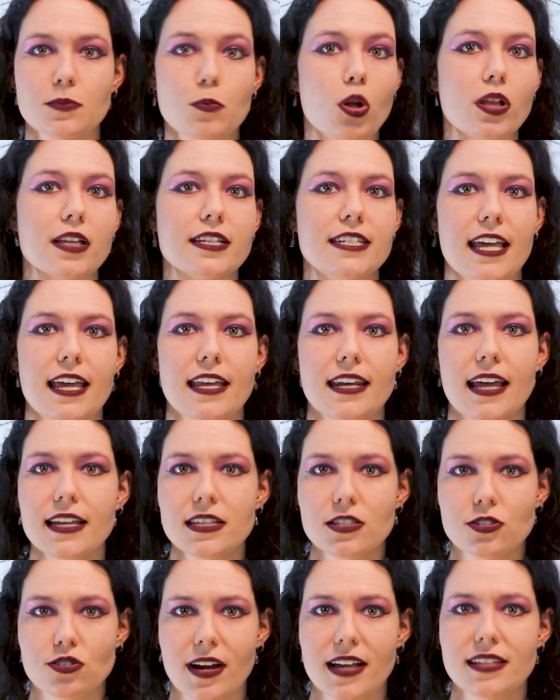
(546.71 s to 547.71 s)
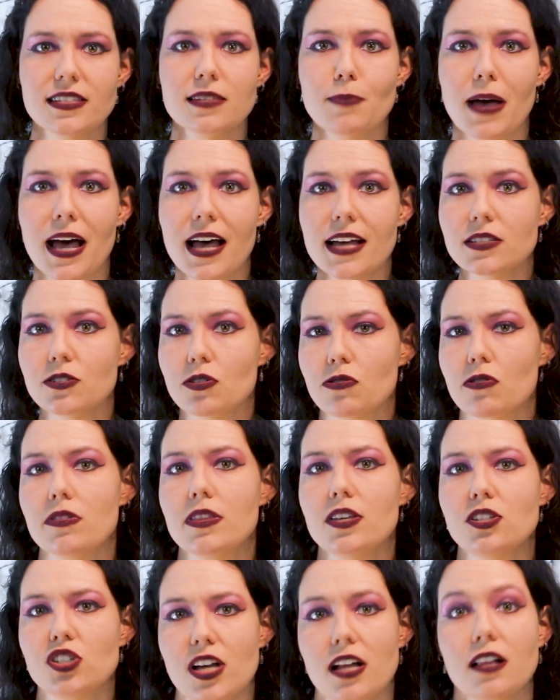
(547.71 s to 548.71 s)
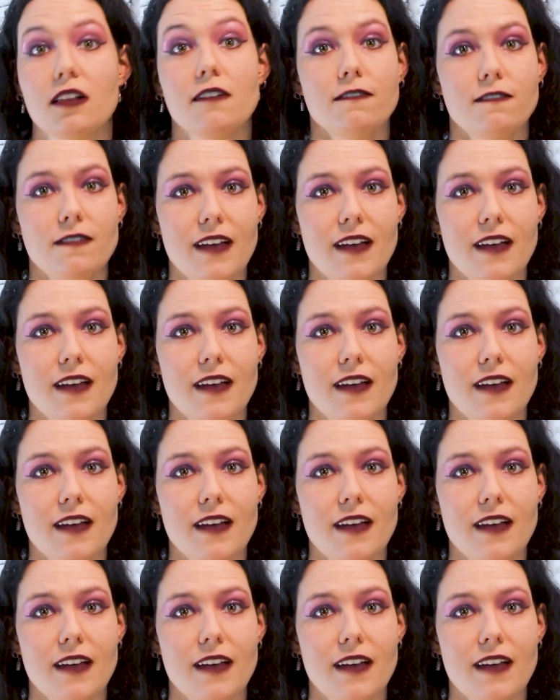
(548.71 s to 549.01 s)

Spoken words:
Smaller DNA strands pass through the gel